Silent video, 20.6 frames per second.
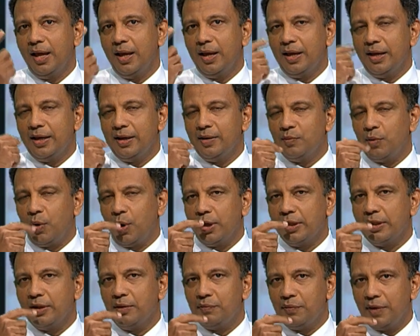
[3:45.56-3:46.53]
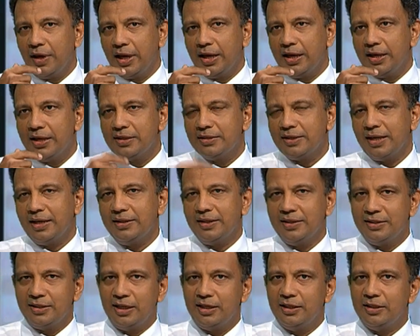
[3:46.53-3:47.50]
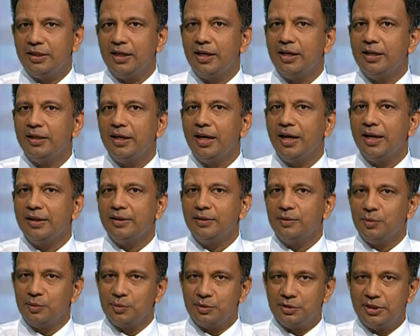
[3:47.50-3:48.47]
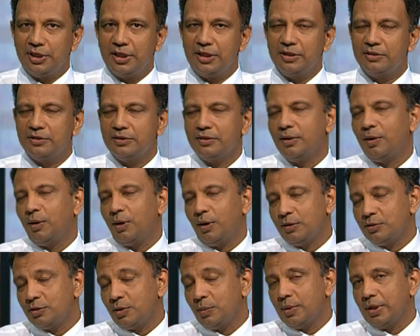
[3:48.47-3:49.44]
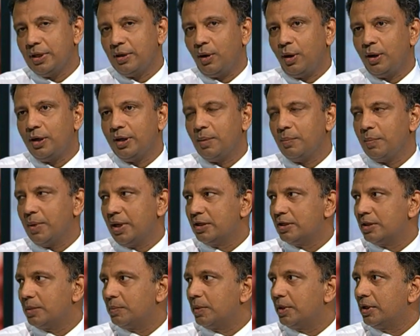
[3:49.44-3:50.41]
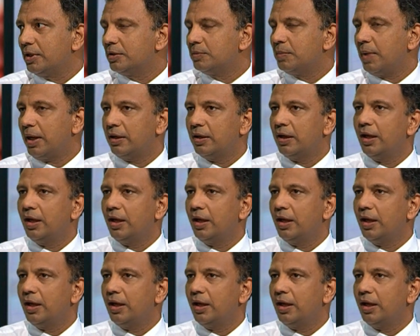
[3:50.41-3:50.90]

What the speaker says: involved in the face and the genitalia and those things, also we call it a major burns. But